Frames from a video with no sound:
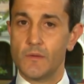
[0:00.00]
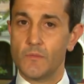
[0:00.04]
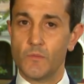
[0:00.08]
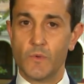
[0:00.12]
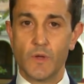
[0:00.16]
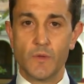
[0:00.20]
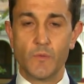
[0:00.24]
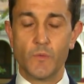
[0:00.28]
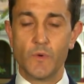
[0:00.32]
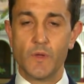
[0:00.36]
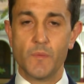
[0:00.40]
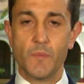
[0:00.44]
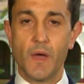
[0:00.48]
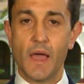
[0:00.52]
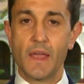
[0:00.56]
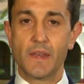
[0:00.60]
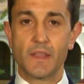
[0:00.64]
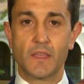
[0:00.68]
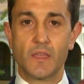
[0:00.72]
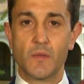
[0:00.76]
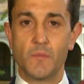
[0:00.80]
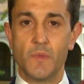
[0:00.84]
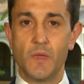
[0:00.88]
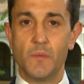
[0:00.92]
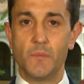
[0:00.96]
we made
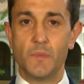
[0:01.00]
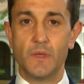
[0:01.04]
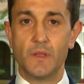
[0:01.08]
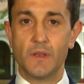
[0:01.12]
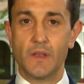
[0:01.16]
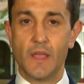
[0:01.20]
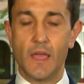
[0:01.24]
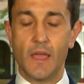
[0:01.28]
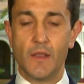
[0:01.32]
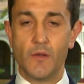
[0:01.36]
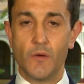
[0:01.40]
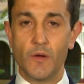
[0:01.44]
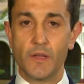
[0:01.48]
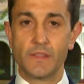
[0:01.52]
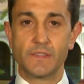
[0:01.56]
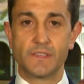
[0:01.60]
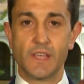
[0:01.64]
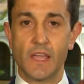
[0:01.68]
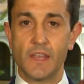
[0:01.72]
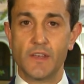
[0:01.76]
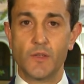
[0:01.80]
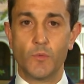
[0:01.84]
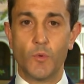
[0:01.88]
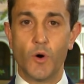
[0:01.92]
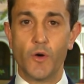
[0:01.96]
a commitment and I
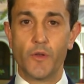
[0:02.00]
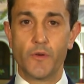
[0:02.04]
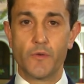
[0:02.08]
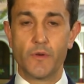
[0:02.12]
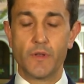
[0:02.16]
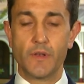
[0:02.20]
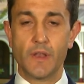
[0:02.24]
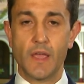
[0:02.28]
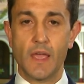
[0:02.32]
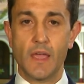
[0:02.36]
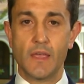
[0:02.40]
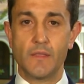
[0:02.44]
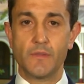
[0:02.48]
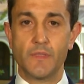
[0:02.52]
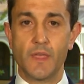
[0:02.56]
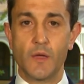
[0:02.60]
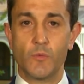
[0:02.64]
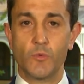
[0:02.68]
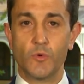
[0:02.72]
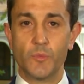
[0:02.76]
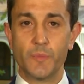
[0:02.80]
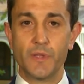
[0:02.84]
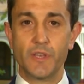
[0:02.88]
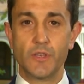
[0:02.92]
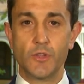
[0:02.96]
intend to honour it, and there
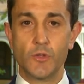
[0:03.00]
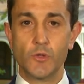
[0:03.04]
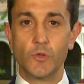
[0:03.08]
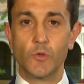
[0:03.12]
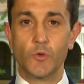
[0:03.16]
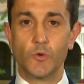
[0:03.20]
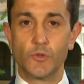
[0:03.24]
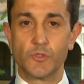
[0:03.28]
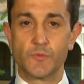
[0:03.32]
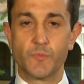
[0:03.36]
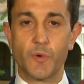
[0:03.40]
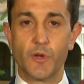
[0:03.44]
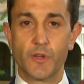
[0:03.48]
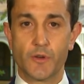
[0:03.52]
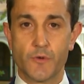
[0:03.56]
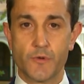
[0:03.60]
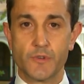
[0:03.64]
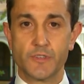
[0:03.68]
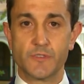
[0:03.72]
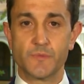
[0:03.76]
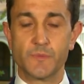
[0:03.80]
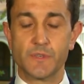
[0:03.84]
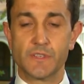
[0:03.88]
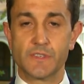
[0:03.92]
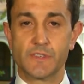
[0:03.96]
will be new laws by
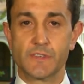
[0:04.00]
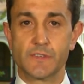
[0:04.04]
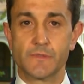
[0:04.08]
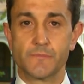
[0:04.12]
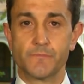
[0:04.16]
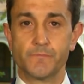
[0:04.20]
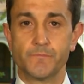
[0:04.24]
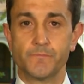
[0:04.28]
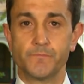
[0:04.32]
Christmas.